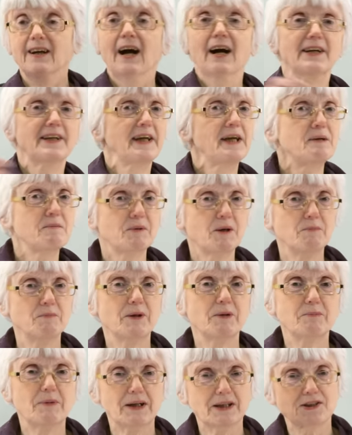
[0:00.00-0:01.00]
I keep
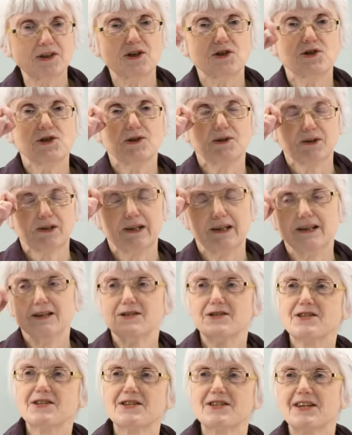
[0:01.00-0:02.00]
coming back to
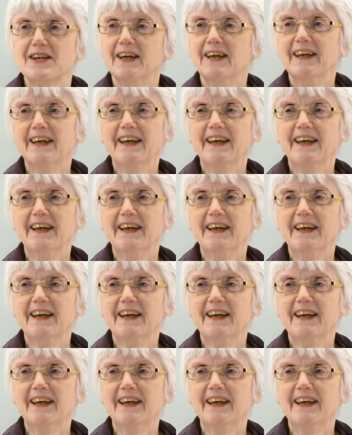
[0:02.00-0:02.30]
chocolates.